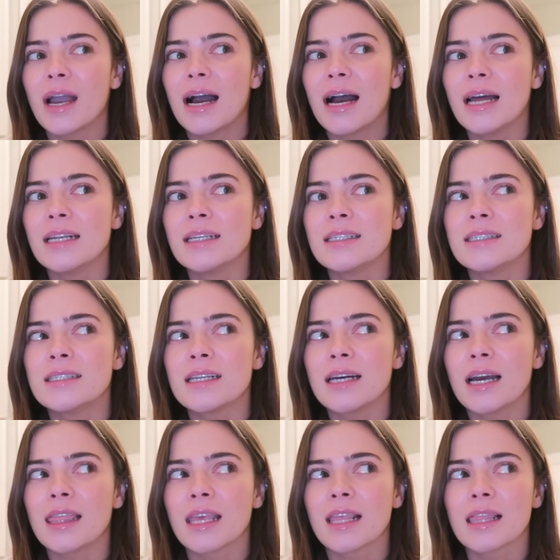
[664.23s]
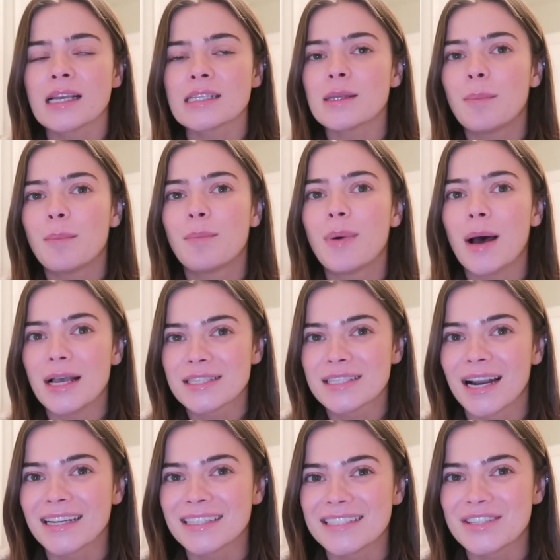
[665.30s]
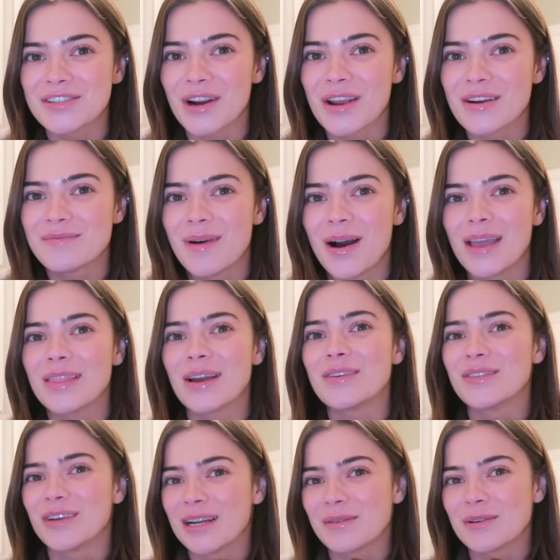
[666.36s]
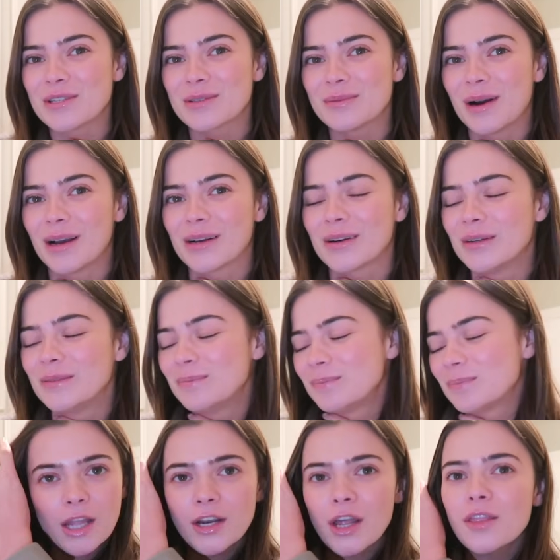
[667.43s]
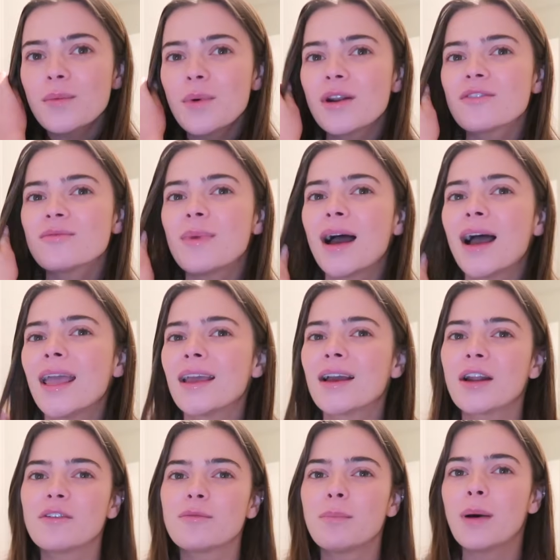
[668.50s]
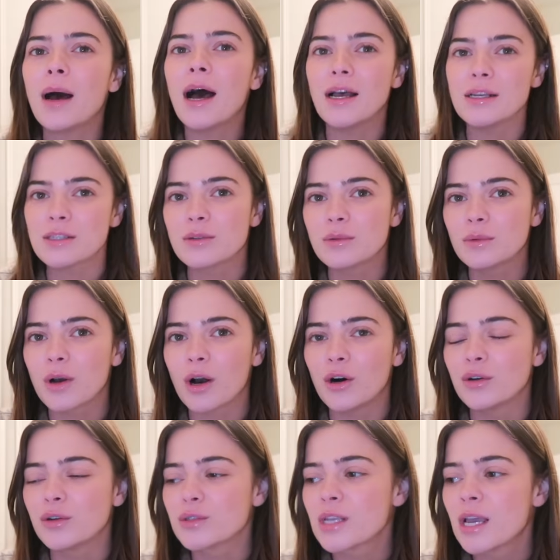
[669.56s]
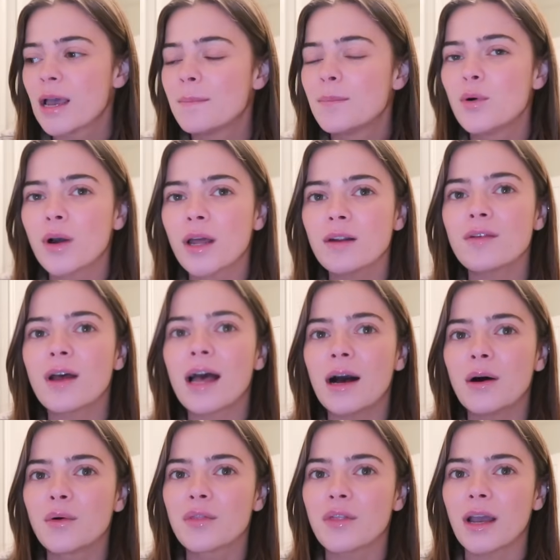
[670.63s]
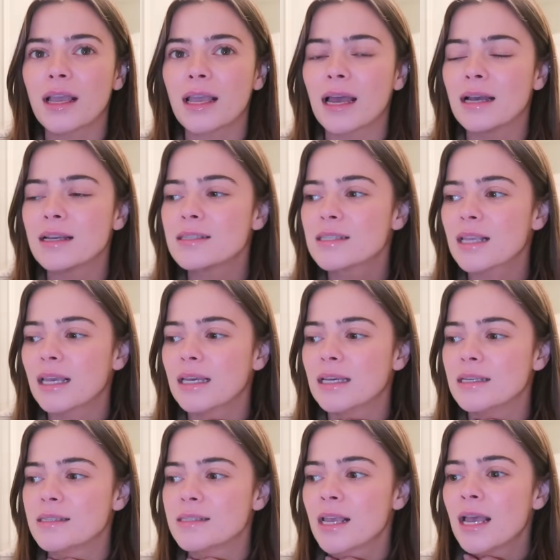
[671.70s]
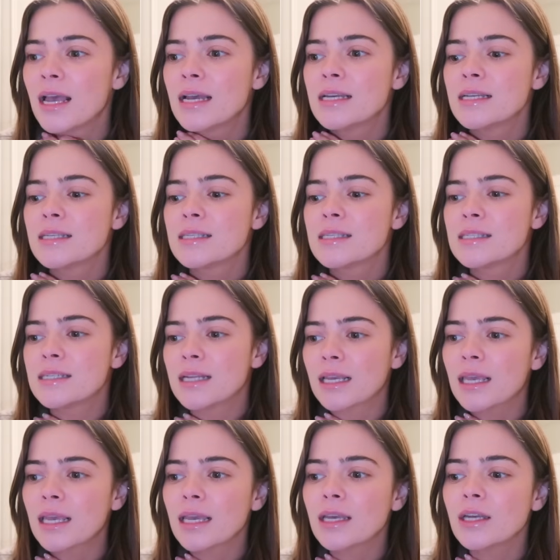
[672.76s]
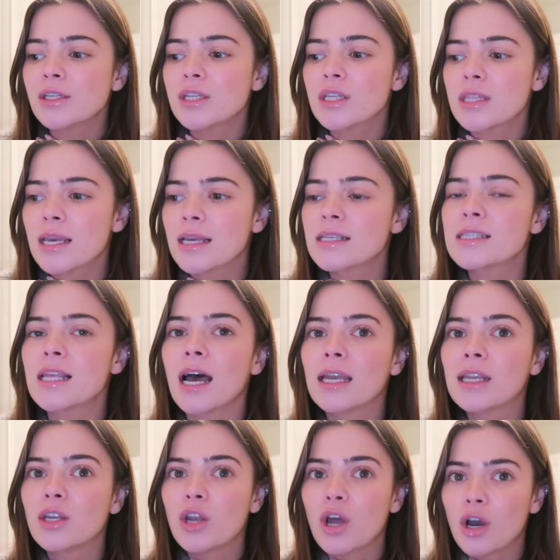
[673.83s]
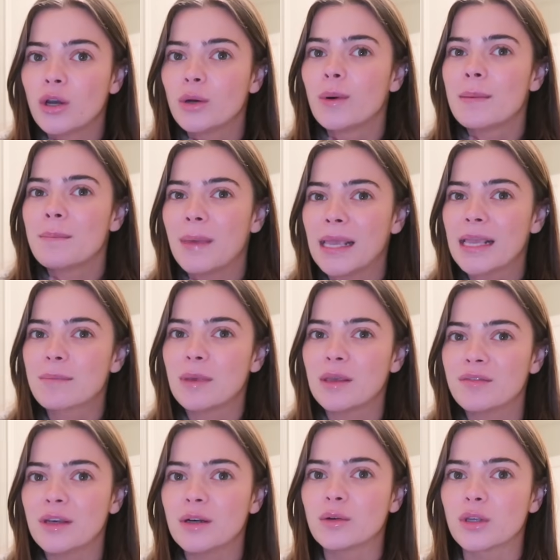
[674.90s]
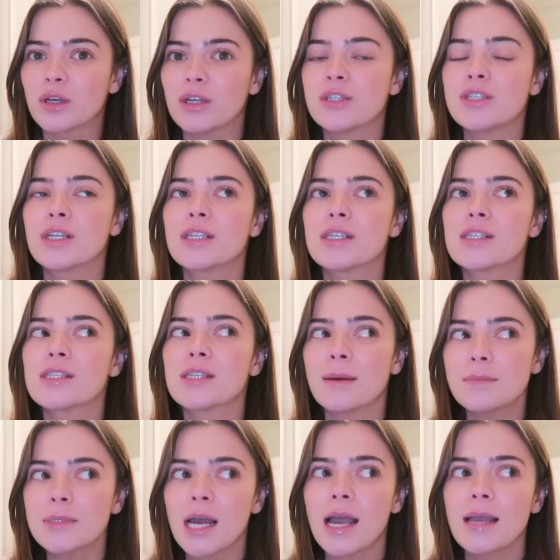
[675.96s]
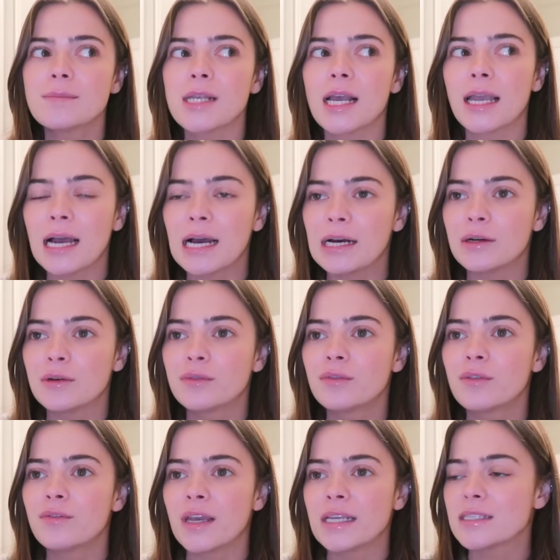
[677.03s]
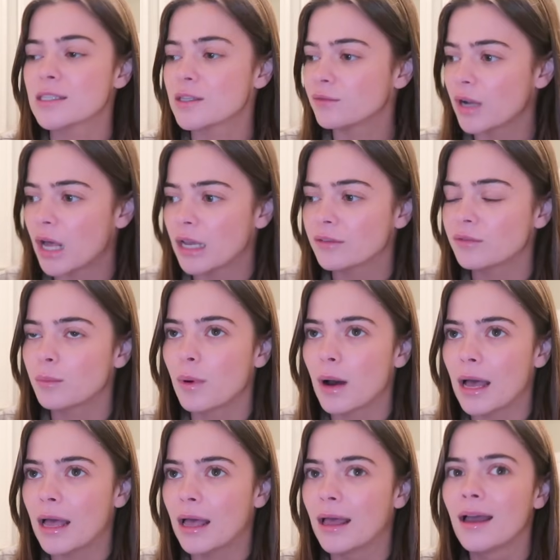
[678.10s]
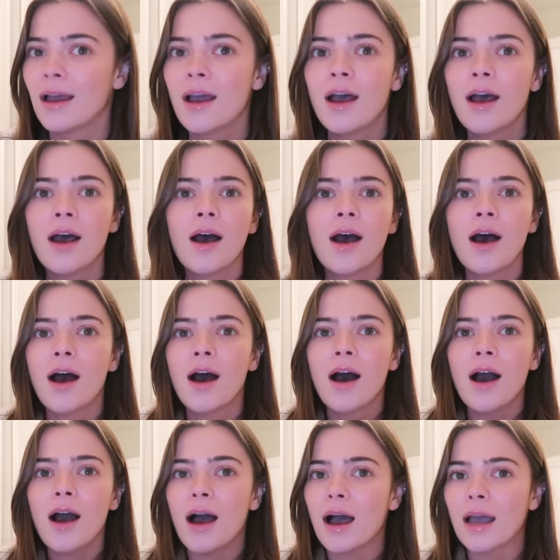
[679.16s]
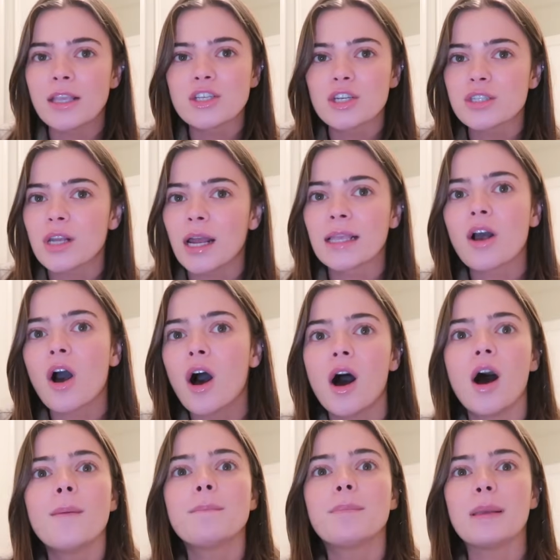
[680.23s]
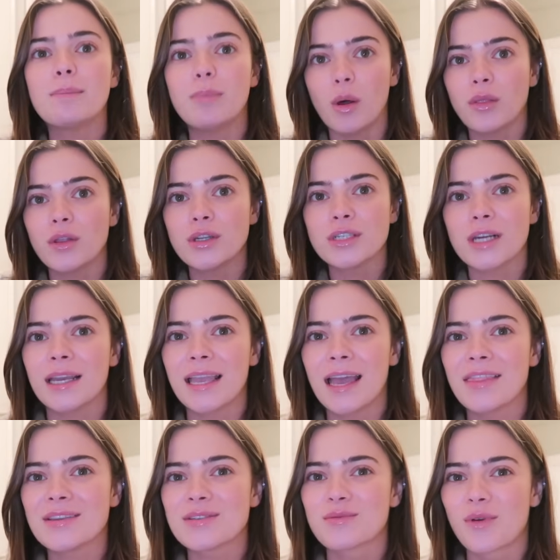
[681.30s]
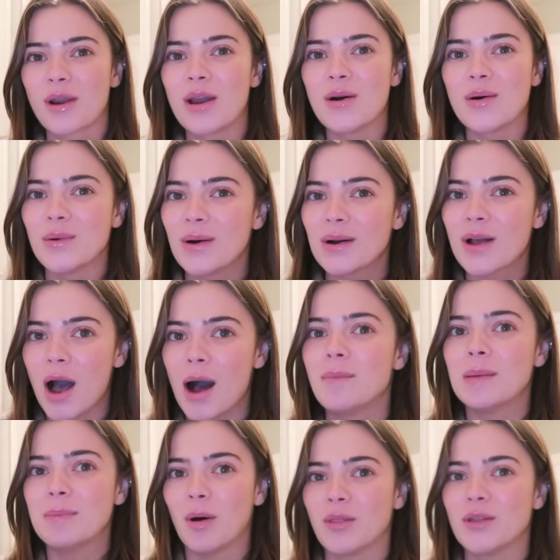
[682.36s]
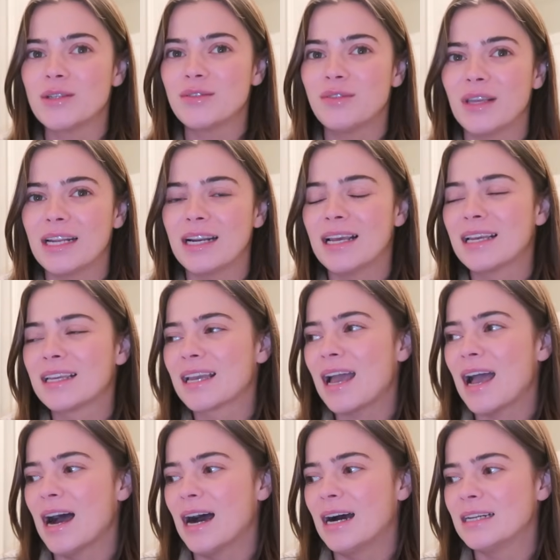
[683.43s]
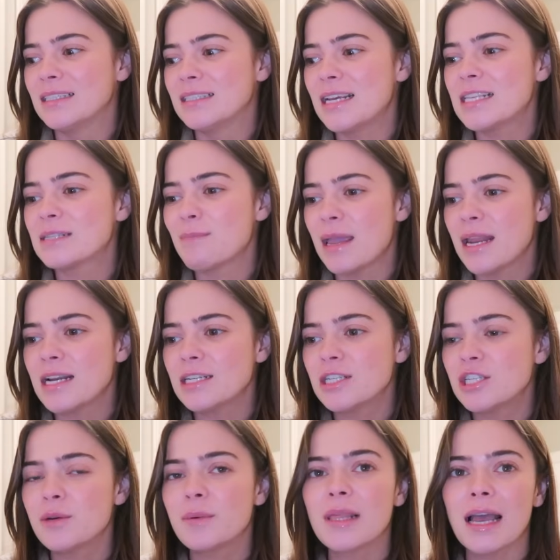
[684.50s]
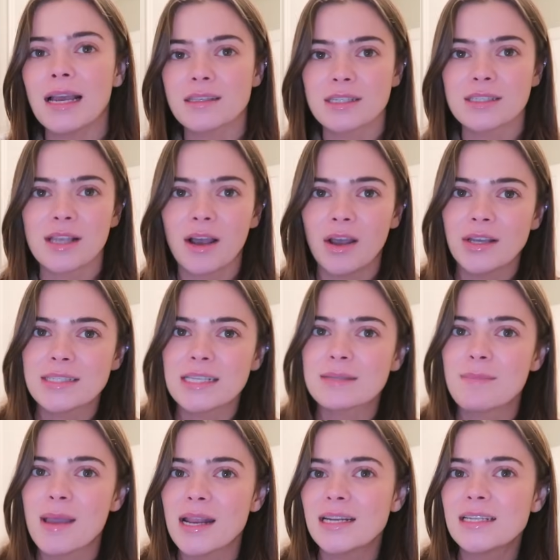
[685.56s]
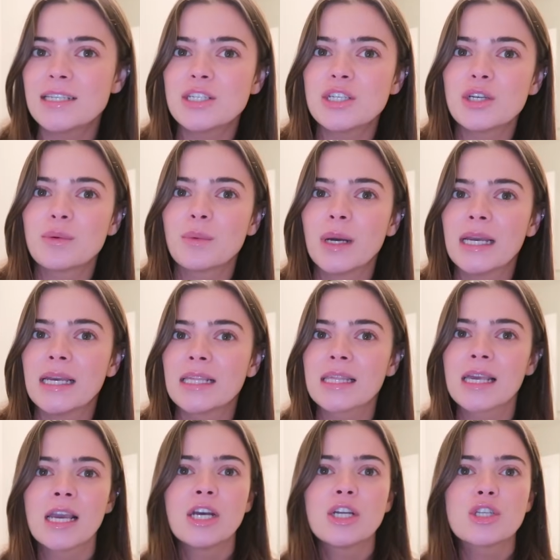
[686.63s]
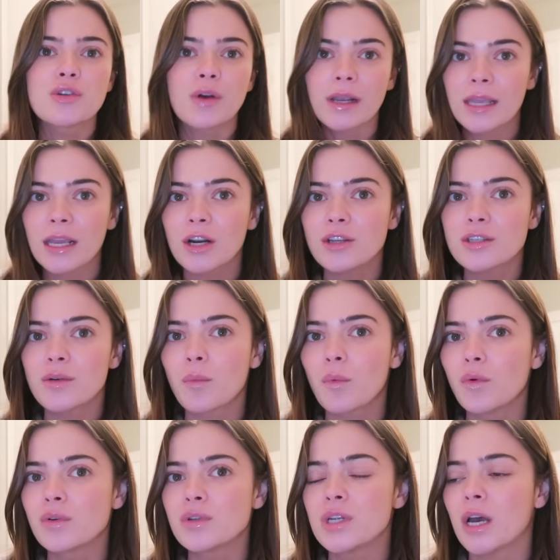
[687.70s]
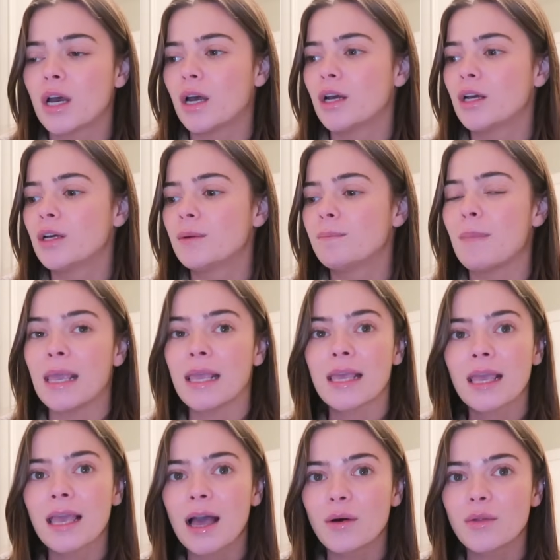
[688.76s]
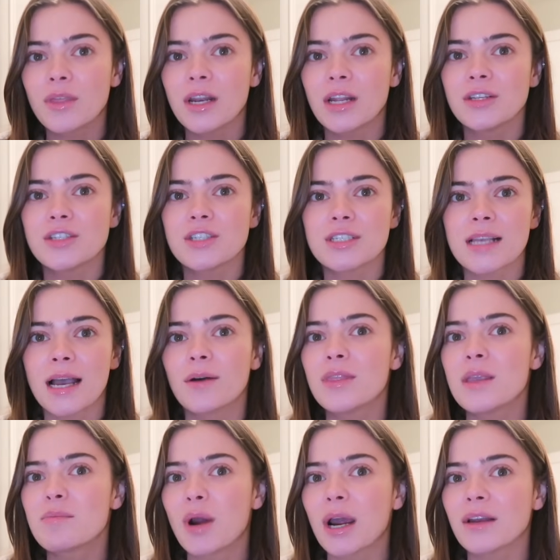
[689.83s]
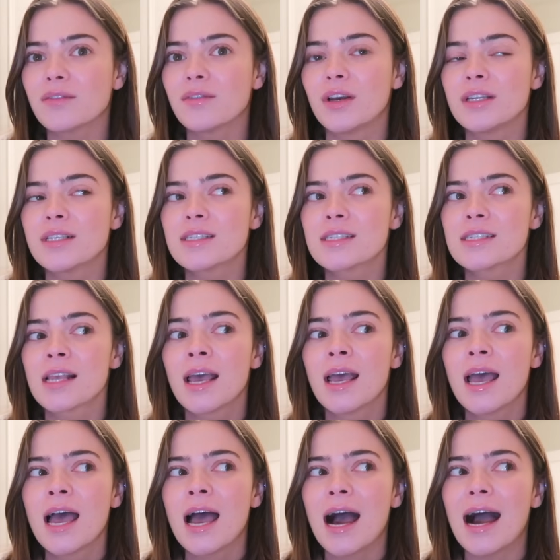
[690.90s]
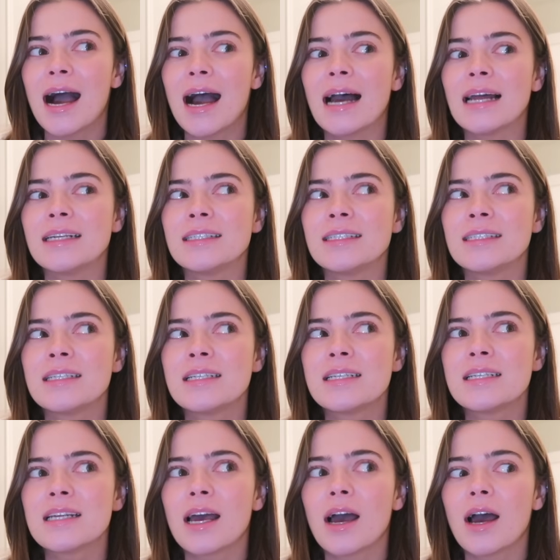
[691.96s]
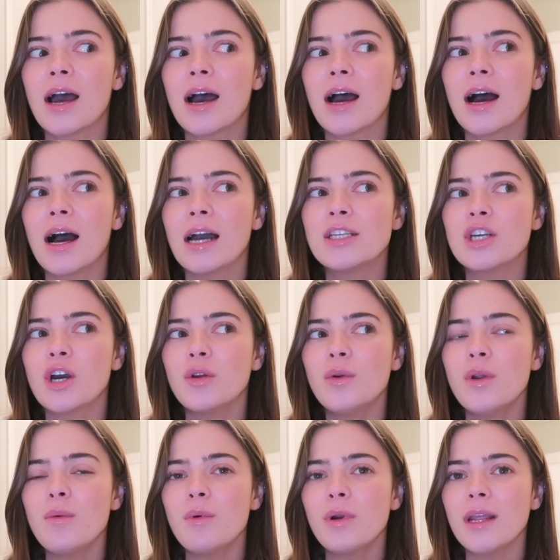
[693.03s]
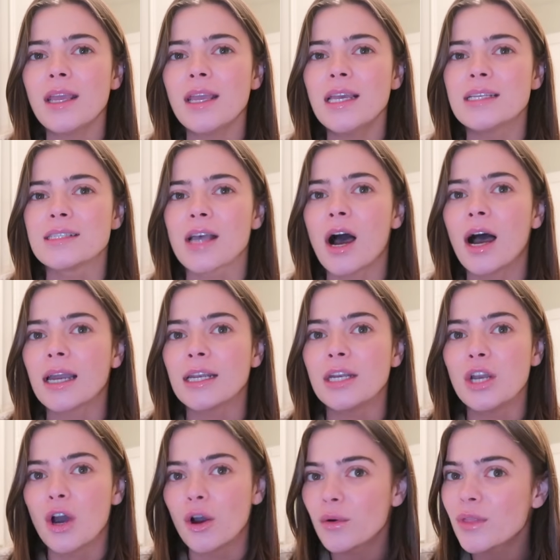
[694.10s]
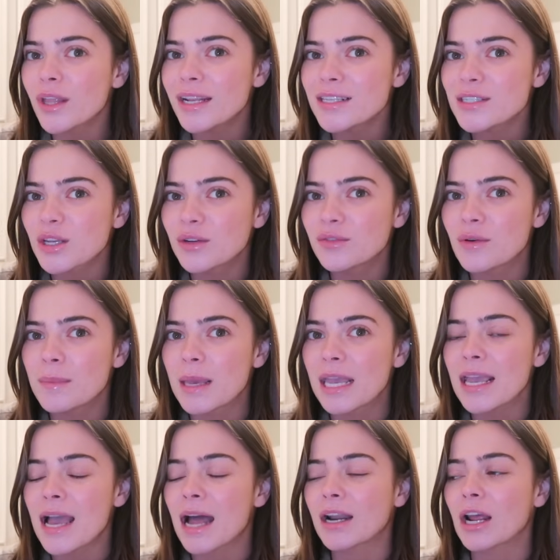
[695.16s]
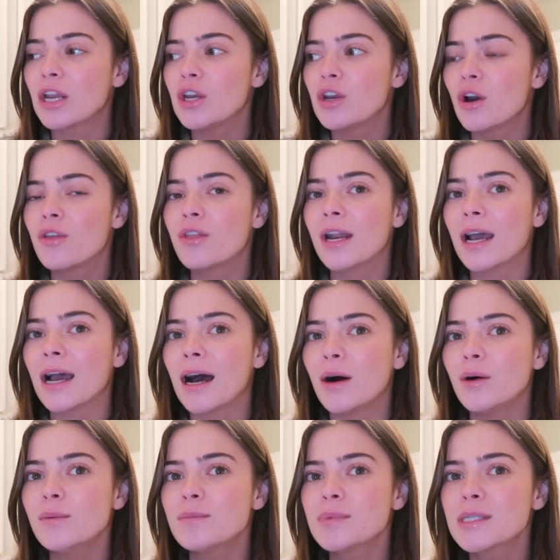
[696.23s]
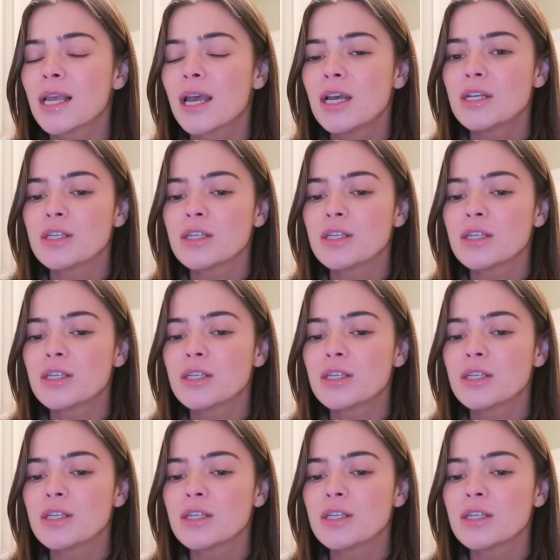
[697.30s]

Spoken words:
And I think that's a personality trait of mine that I really want to work on. Another one of my kind of personal goals, more kind of health I guess, is sticking to things that I know make me feel good. Sometimes I have phases of life where I can't be bothered. I get this real can't be bothered feeling, and it's mainly to do with exercise. It's mainly to do with drinking loads of water, making healthy lunches, healthy breakfasts, and I don't know what it is. I know that it's good for me and I know that it helps.